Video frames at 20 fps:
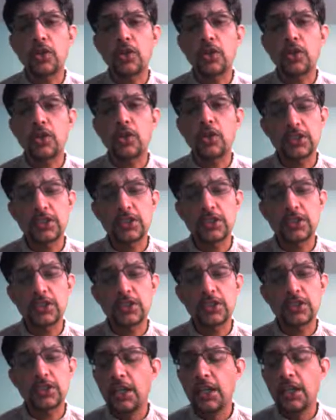as I said,
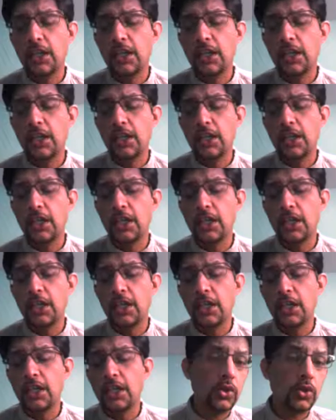he was doing a
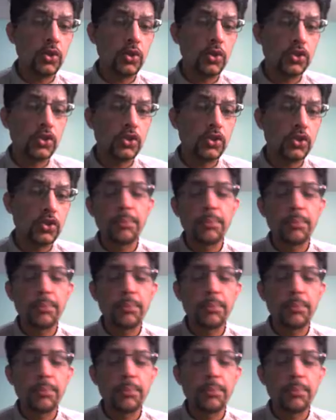good job.